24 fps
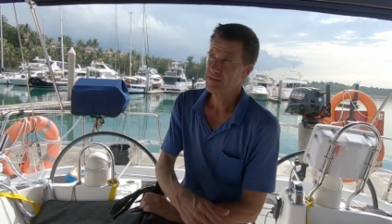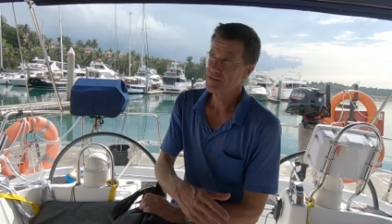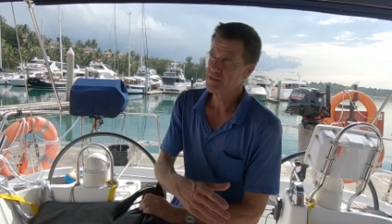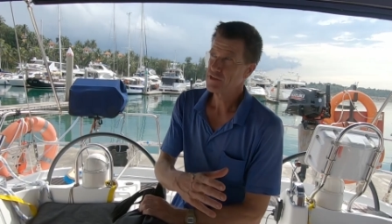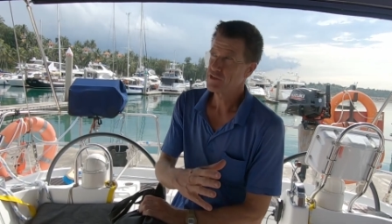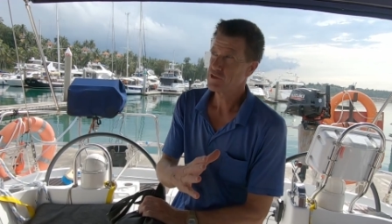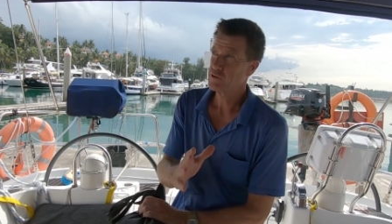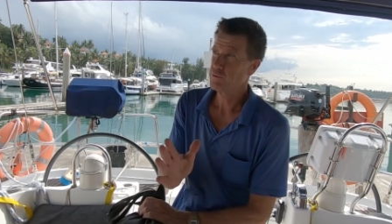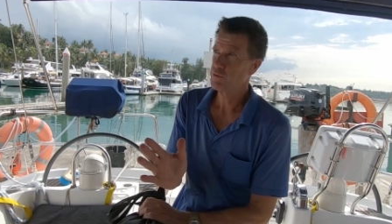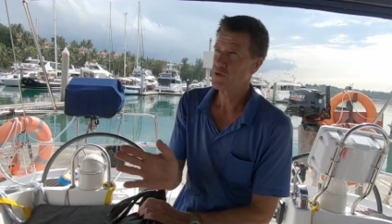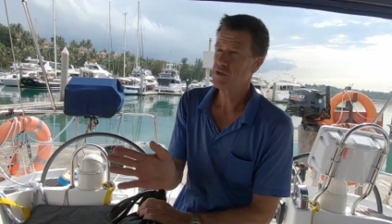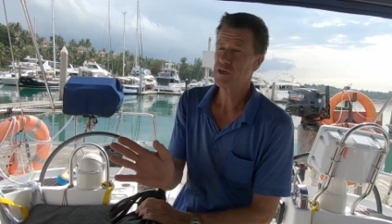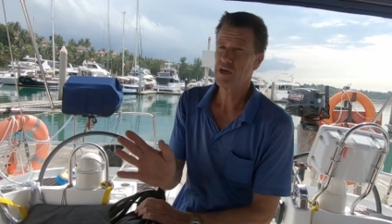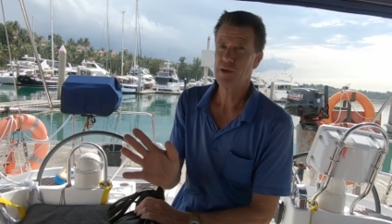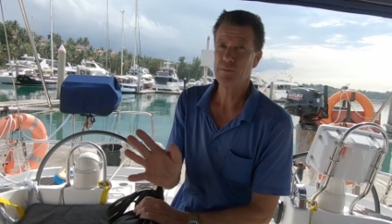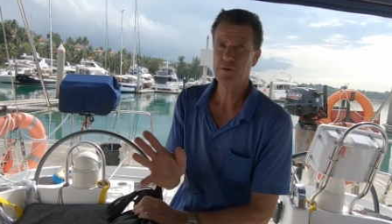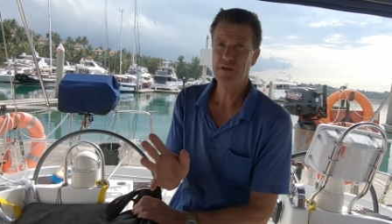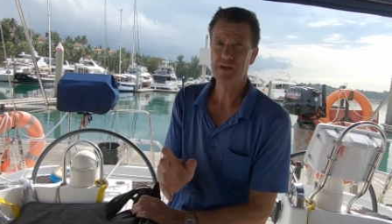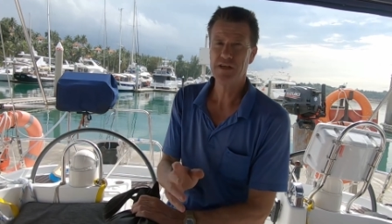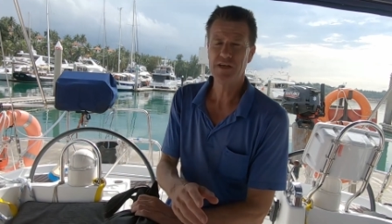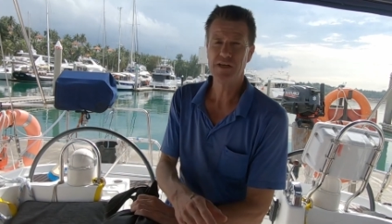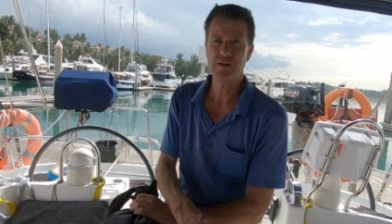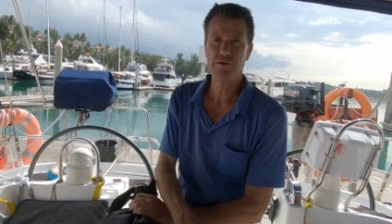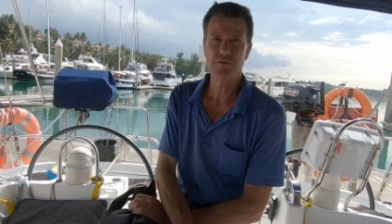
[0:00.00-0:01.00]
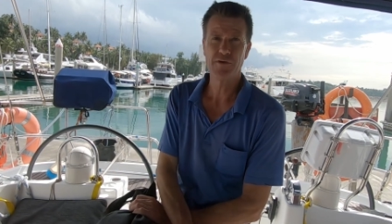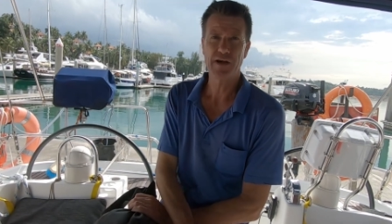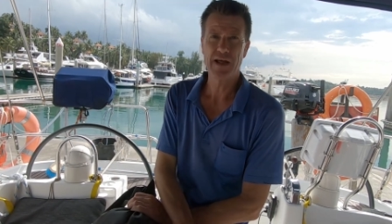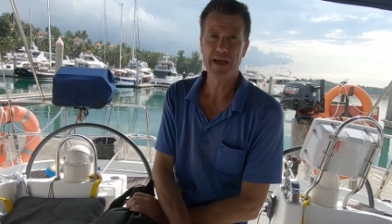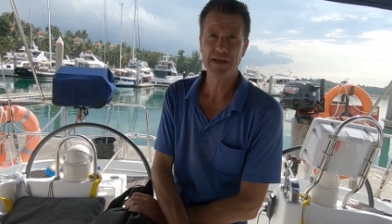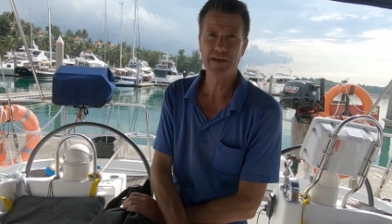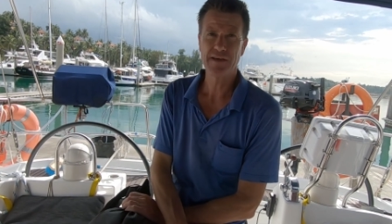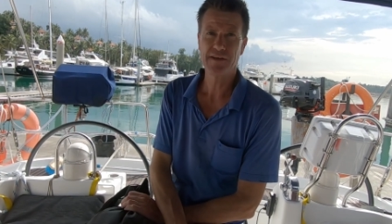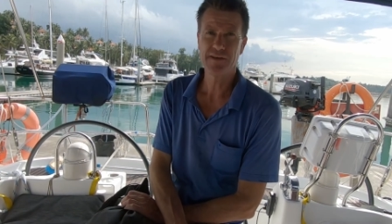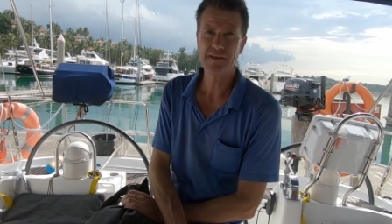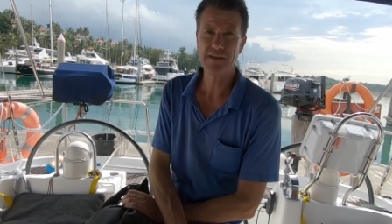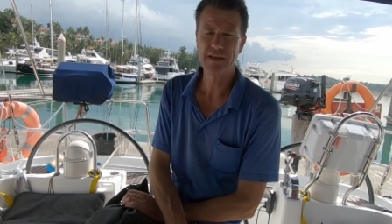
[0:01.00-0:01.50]
So we came in here and
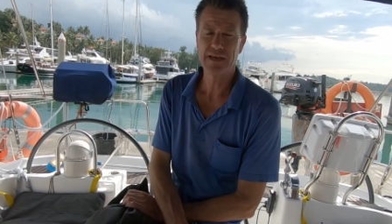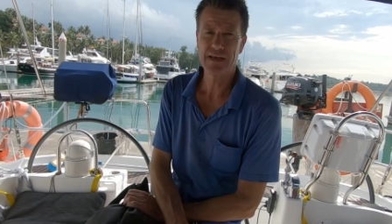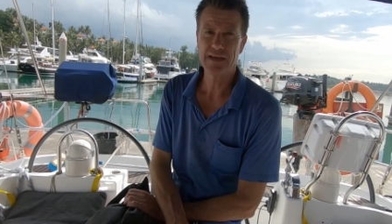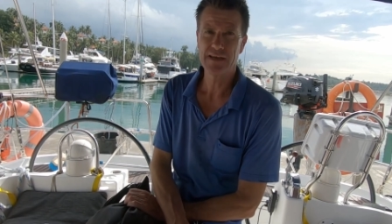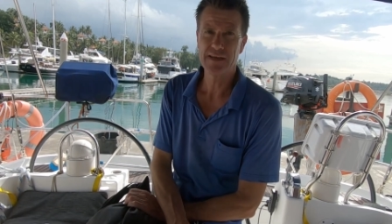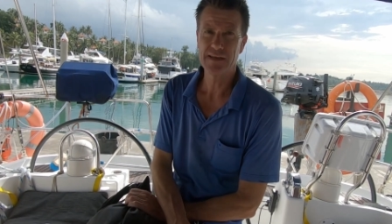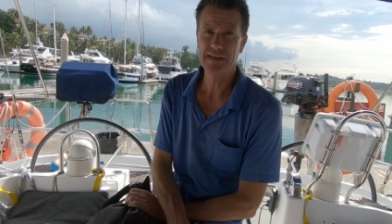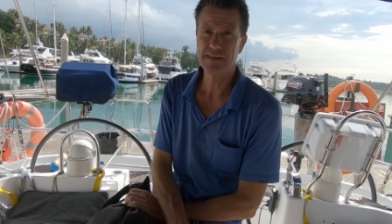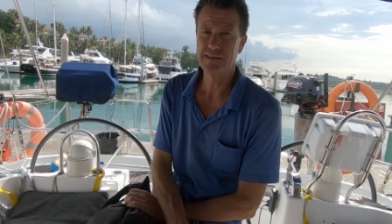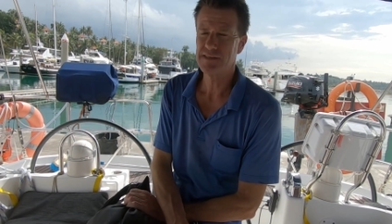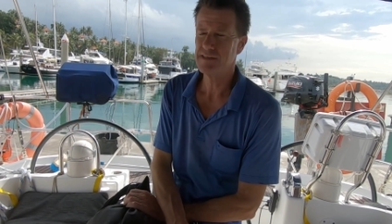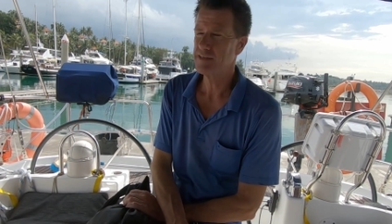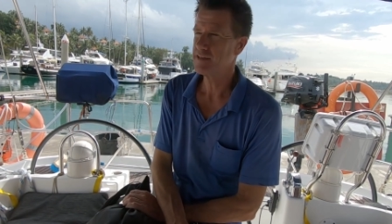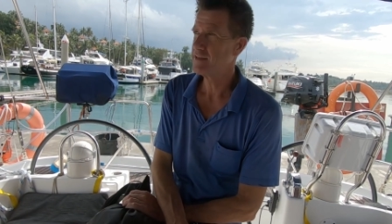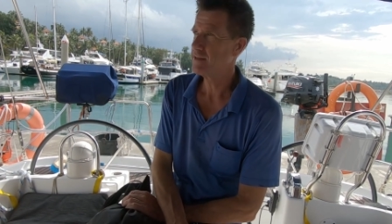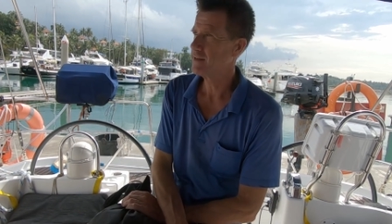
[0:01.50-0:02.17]
anchored, and